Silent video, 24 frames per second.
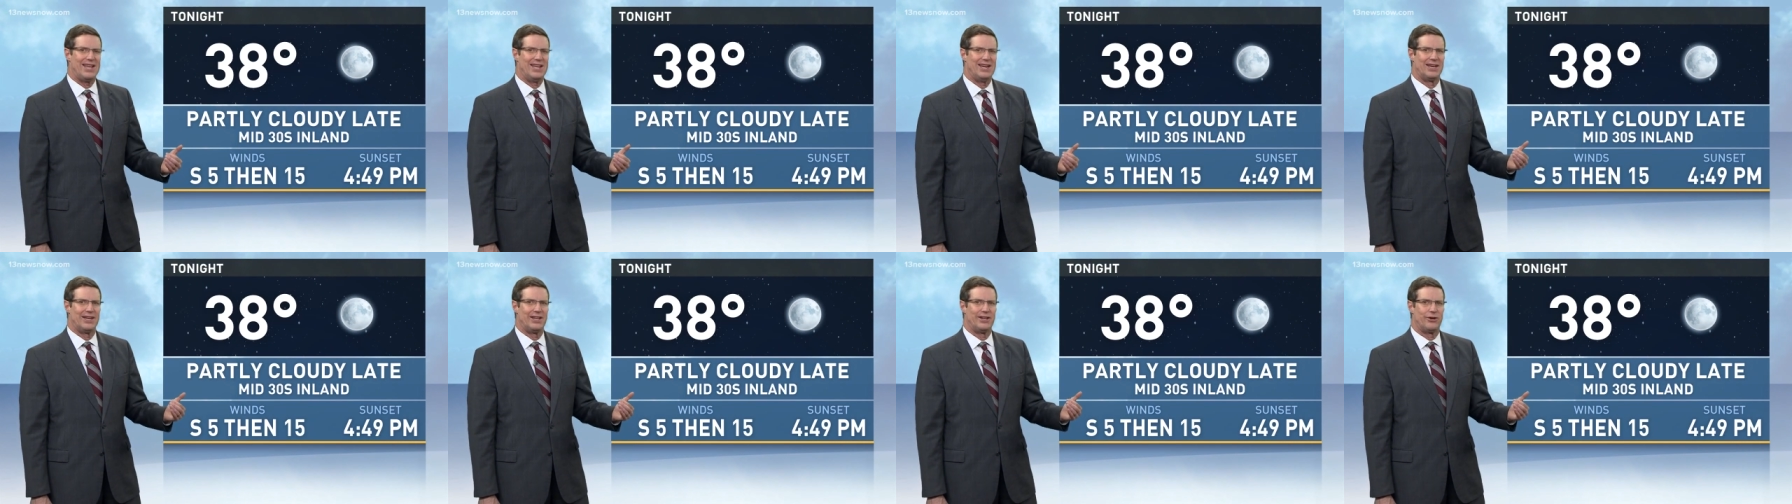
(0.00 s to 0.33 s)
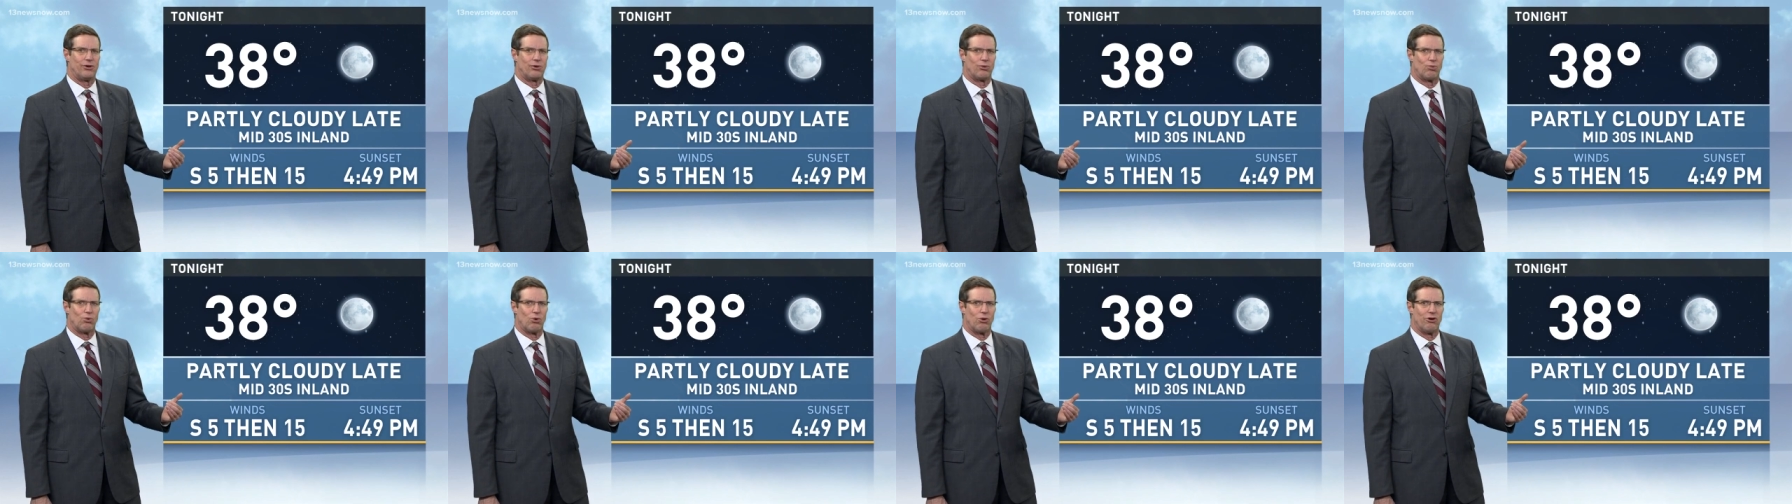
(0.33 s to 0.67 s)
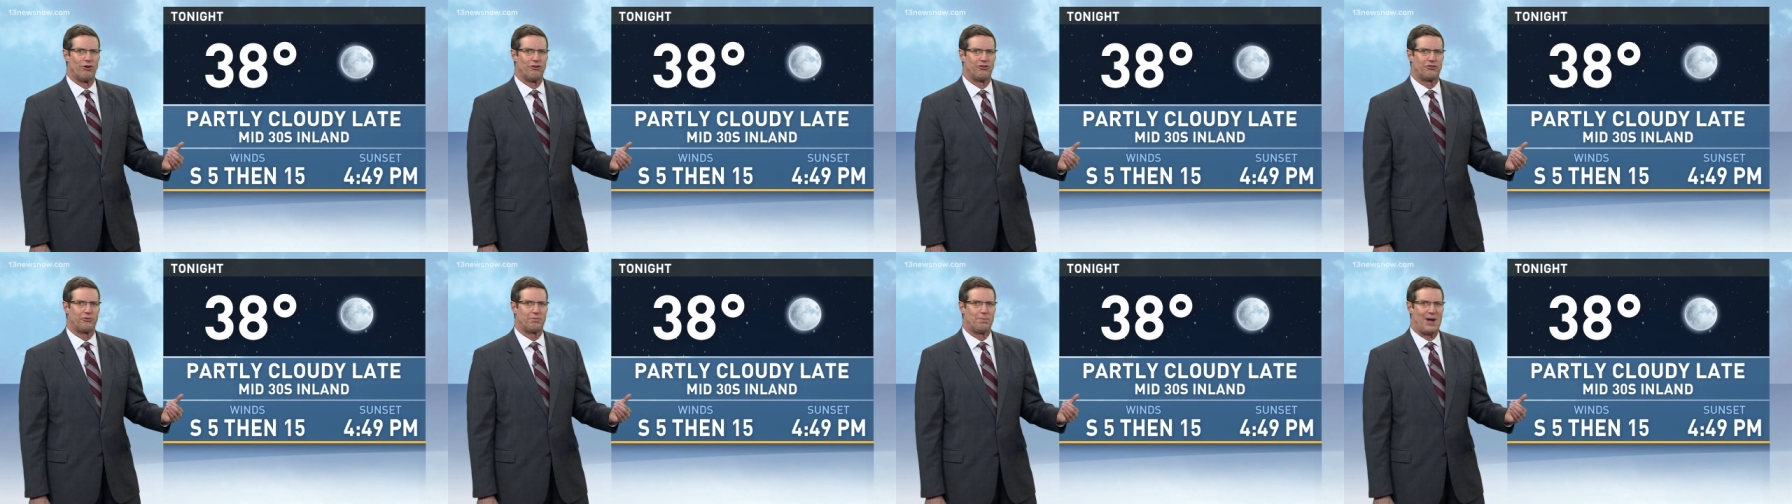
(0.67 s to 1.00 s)
inland or
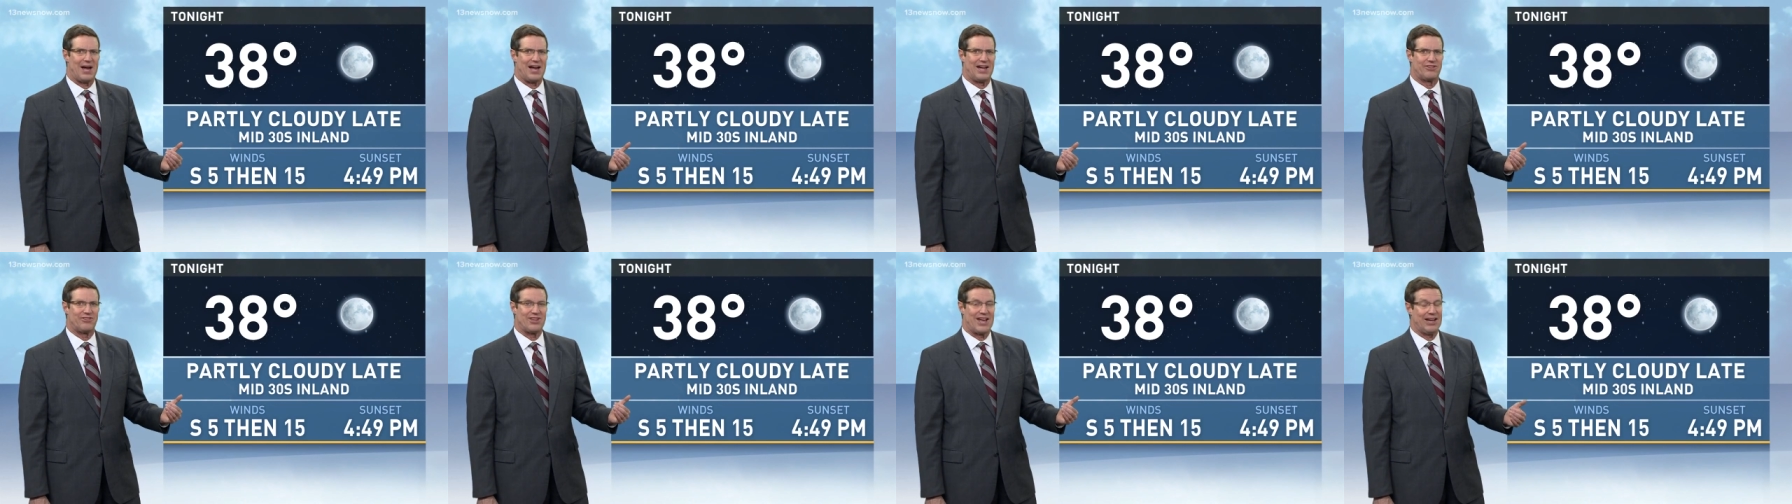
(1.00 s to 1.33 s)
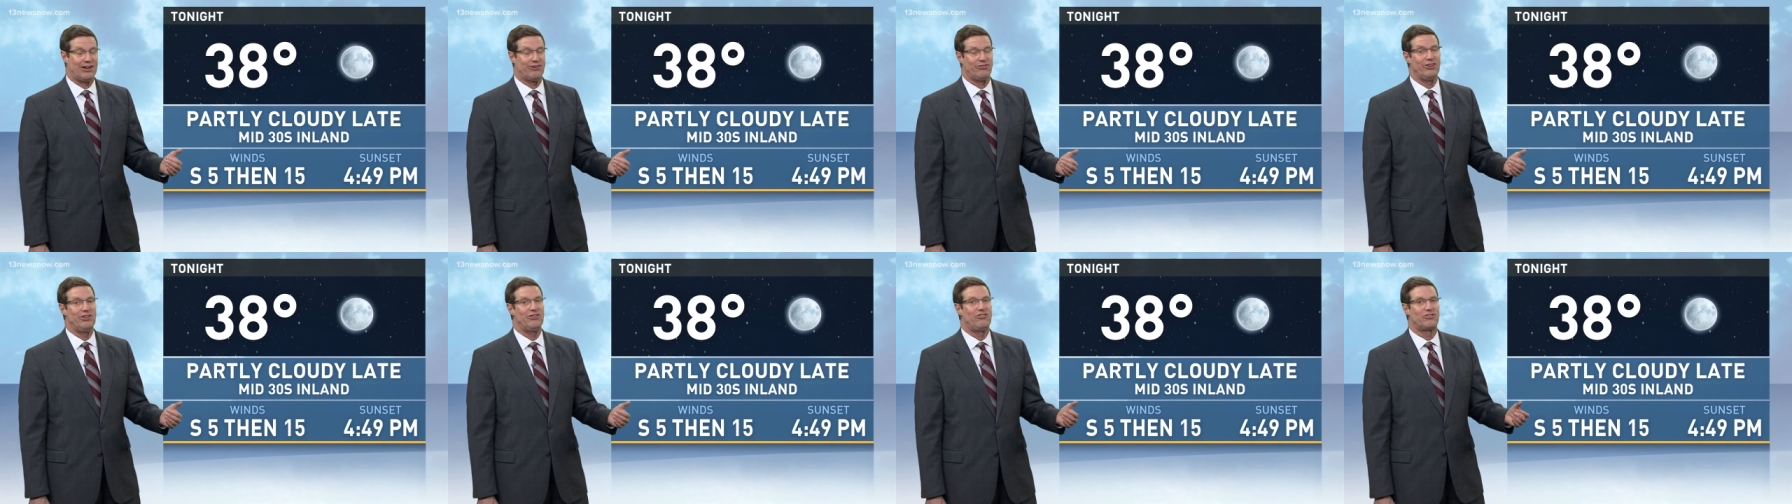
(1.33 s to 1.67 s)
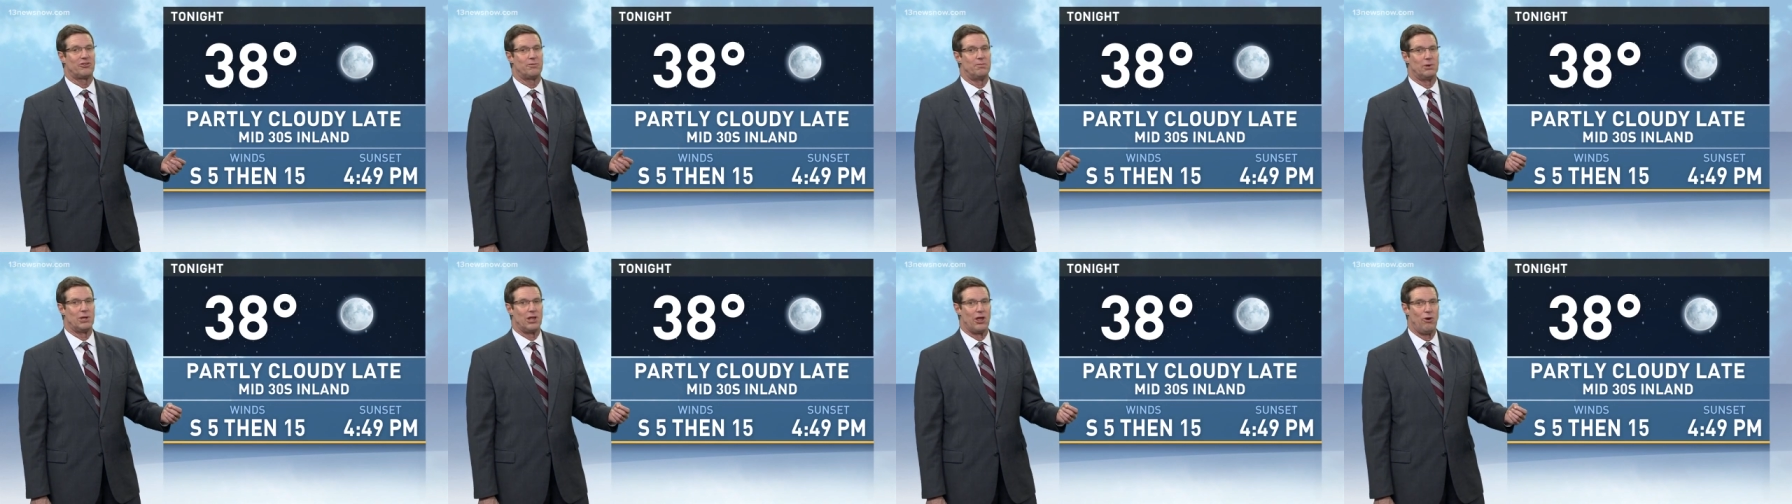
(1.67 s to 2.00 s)
rural spots, actually
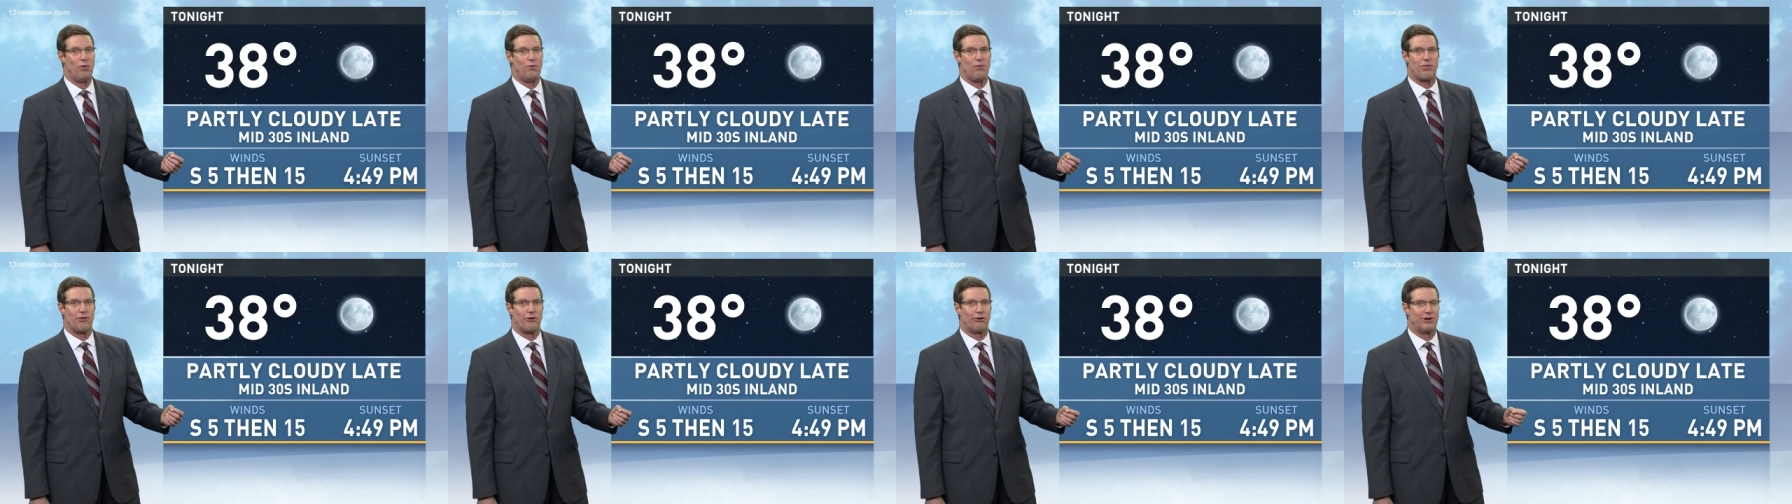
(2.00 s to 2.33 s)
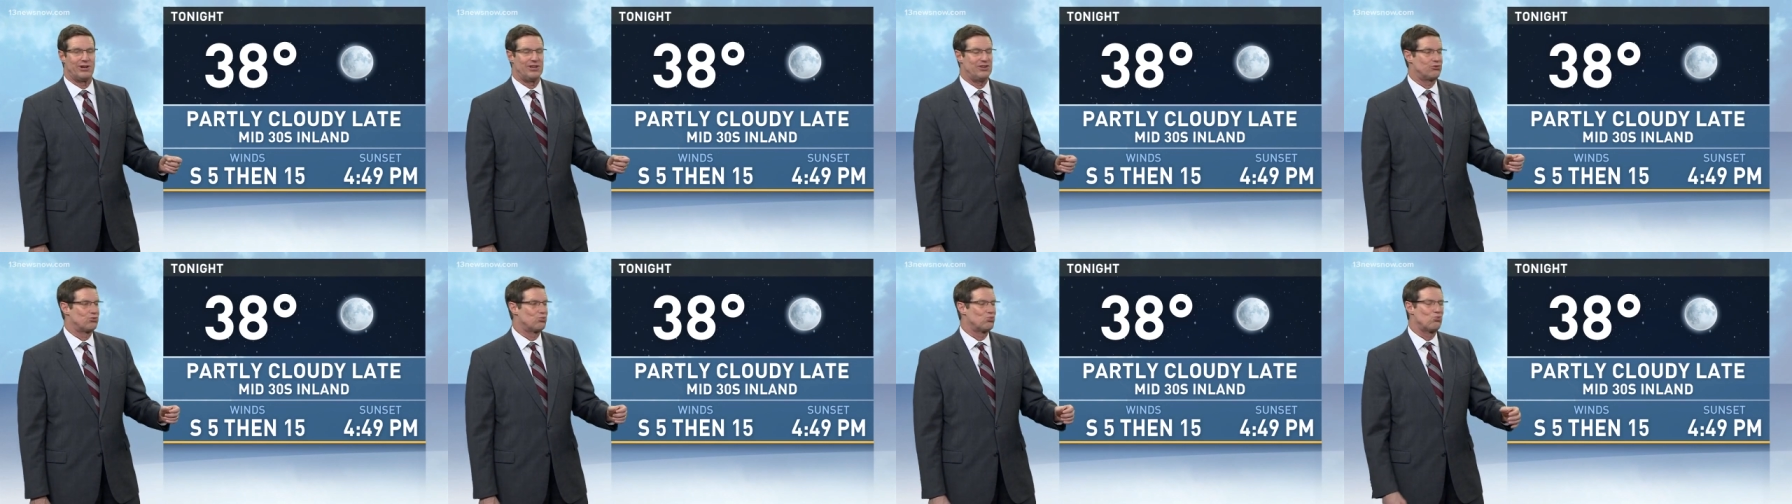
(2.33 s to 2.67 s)
some low 30s,